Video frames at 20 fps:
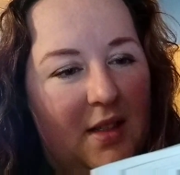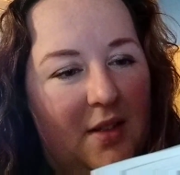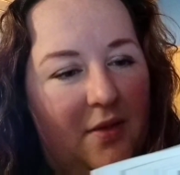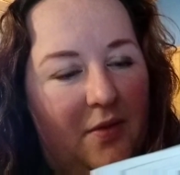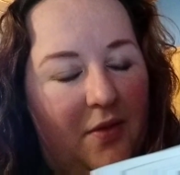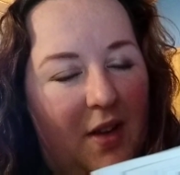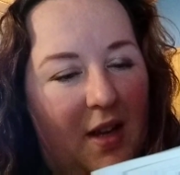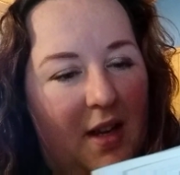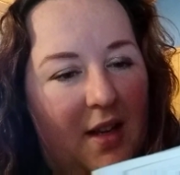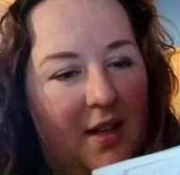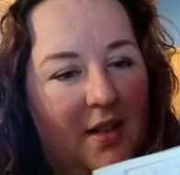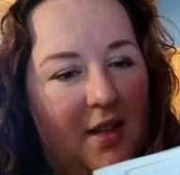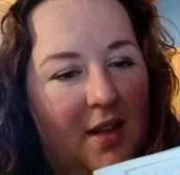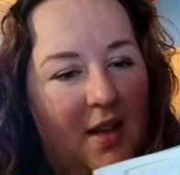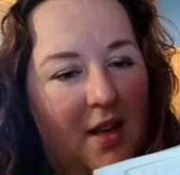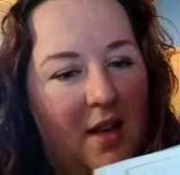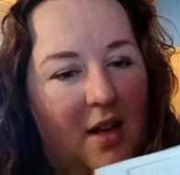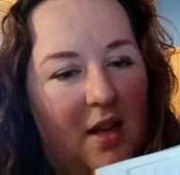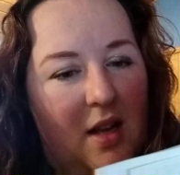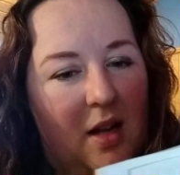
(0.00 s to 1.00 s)
to find
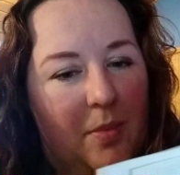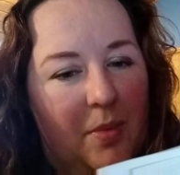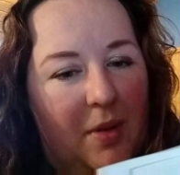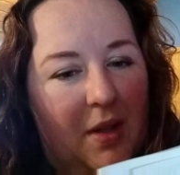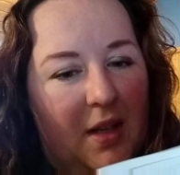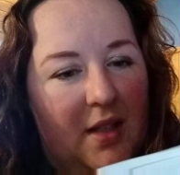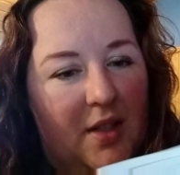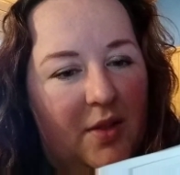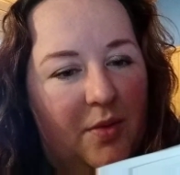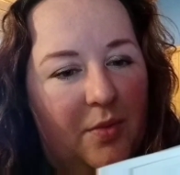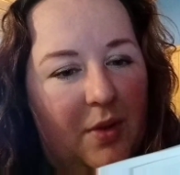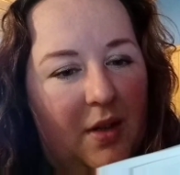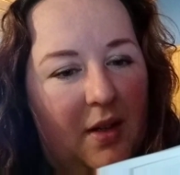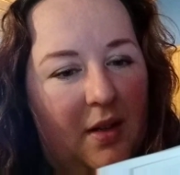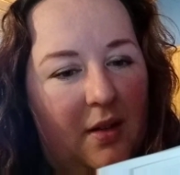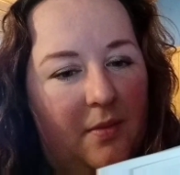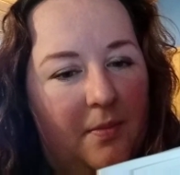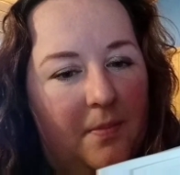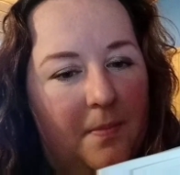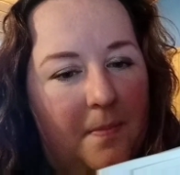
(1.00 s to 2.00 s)
a place
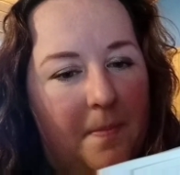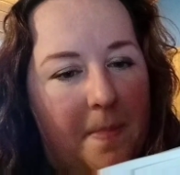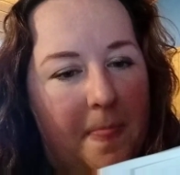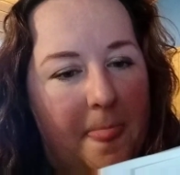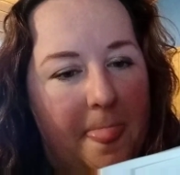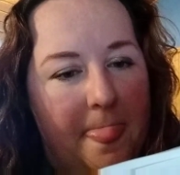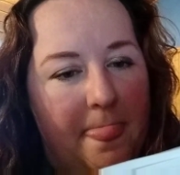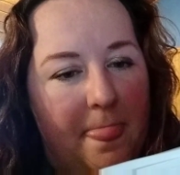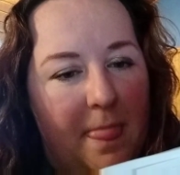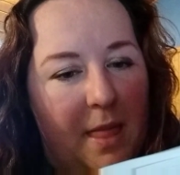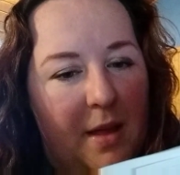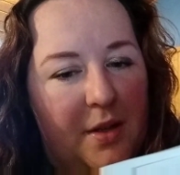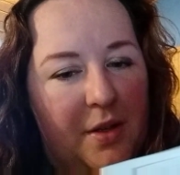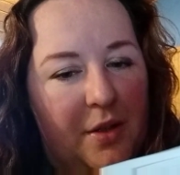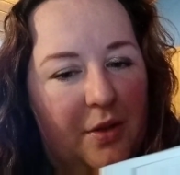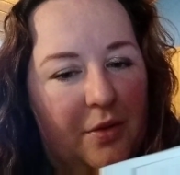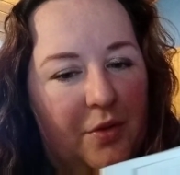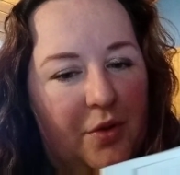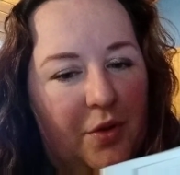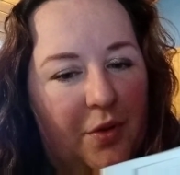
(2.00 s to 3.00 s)
where the
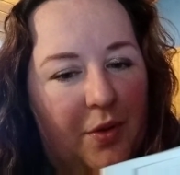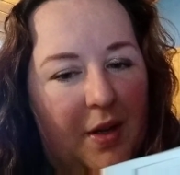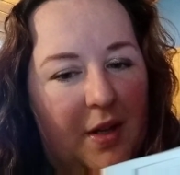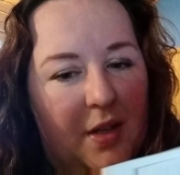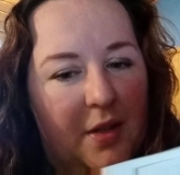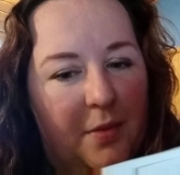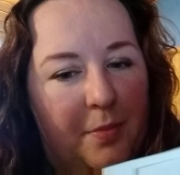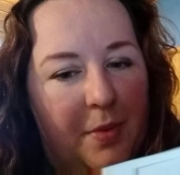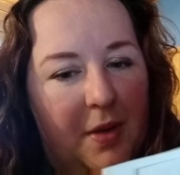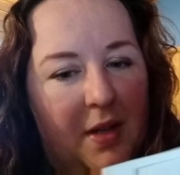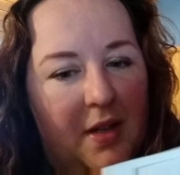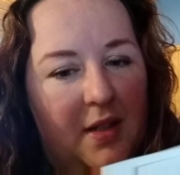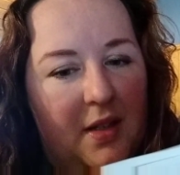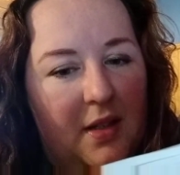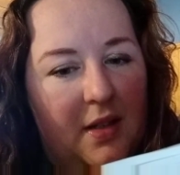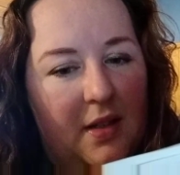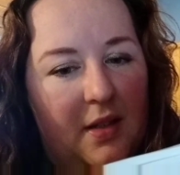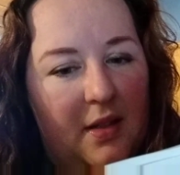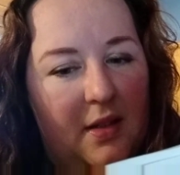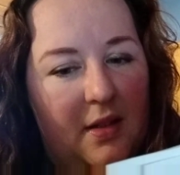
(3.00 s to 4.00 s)
two joined, but
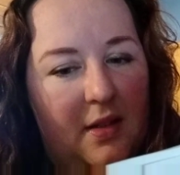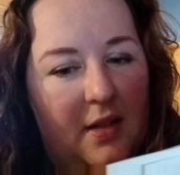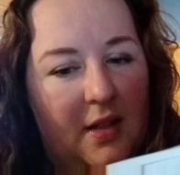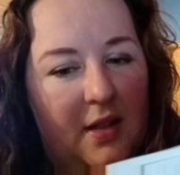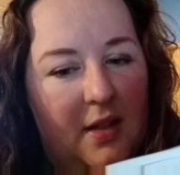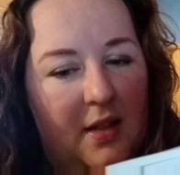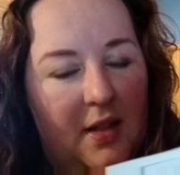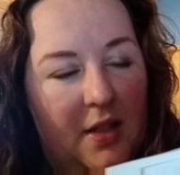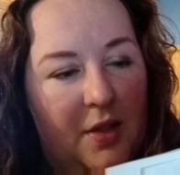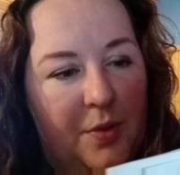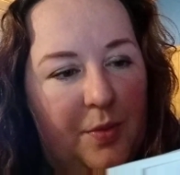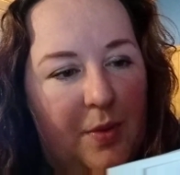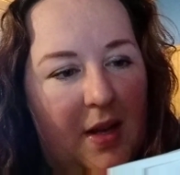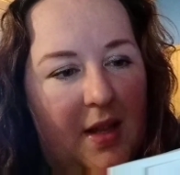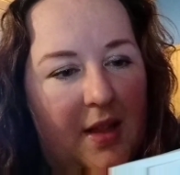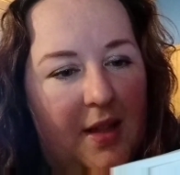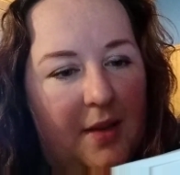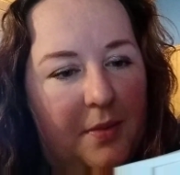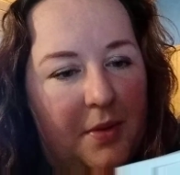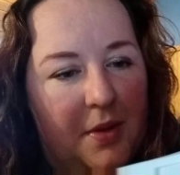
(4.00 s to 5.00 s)
in this
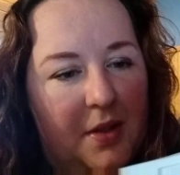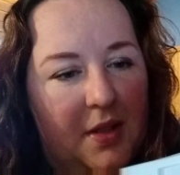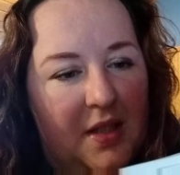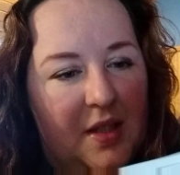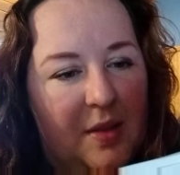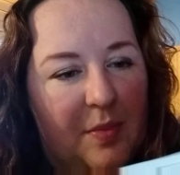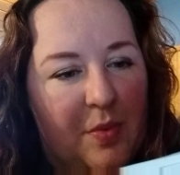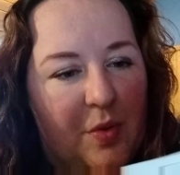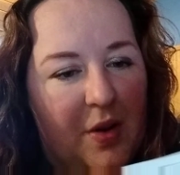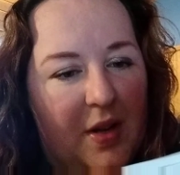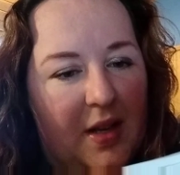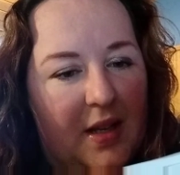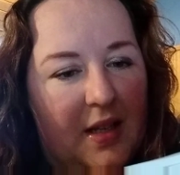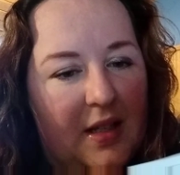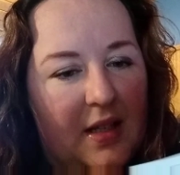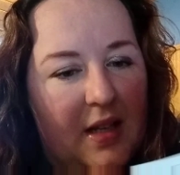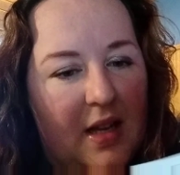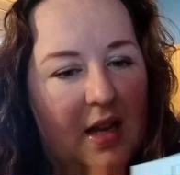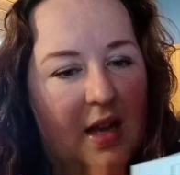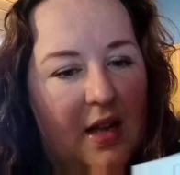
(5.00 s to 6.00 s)
way they were disappointed.